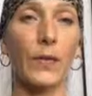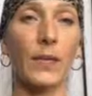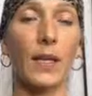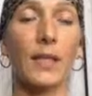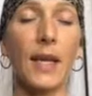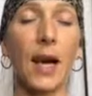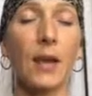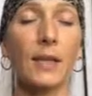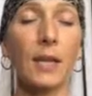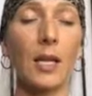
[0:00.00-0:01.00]
you're sitting
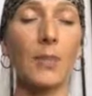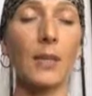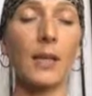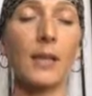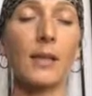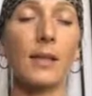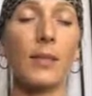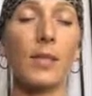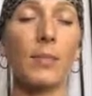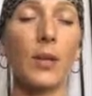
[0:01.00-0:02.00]
down, it's going to be 6
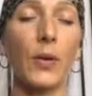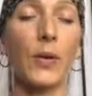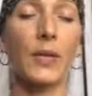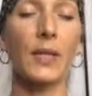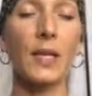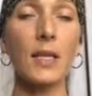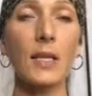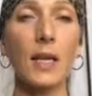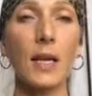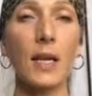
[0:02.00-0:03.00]
inches below your
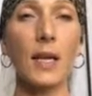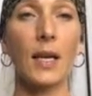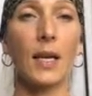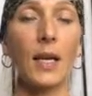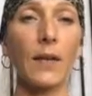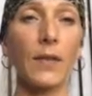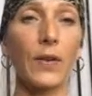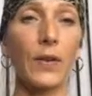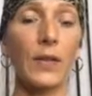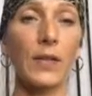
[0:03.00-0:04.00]
seat. If
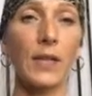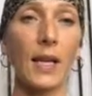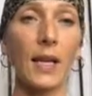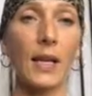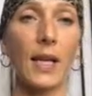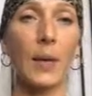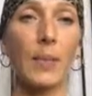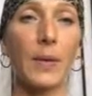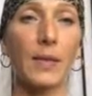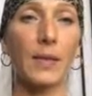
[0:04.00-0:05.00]
you're standing
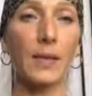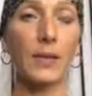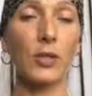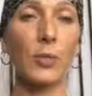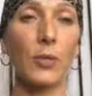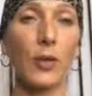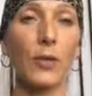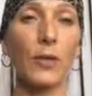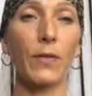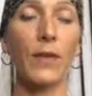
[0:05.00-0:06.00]
up, it's 6 inches below
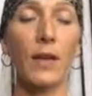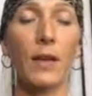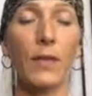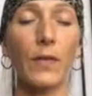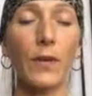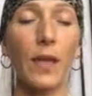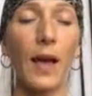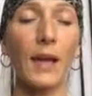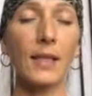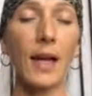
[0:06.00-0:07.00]
your feet. If you're
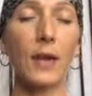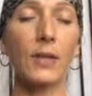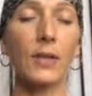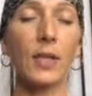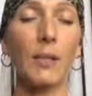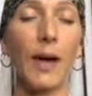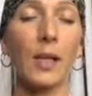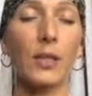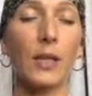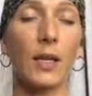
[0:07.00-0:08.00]
lying down, just
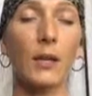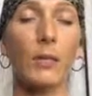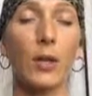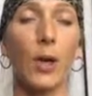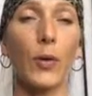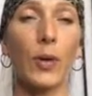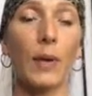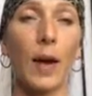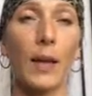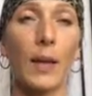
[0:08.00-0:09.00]
imagine it below your
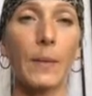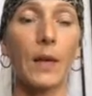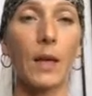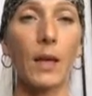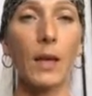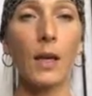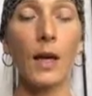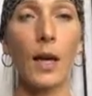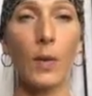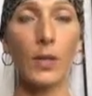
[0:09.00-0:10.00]
body.
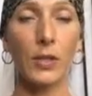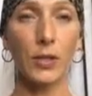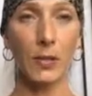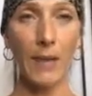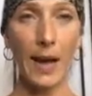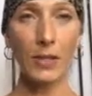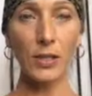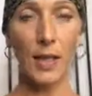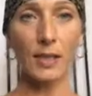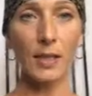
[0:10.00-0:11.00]
And I want you to
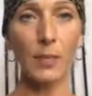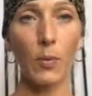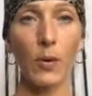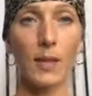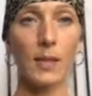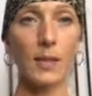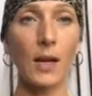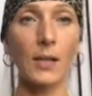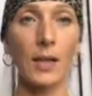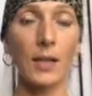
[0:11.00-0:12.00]
imagine that six-pointed
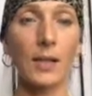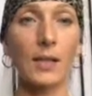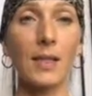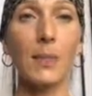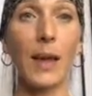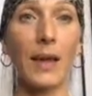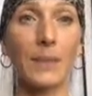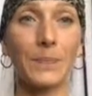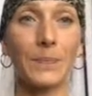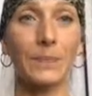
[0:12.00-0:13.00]
star starting to spin.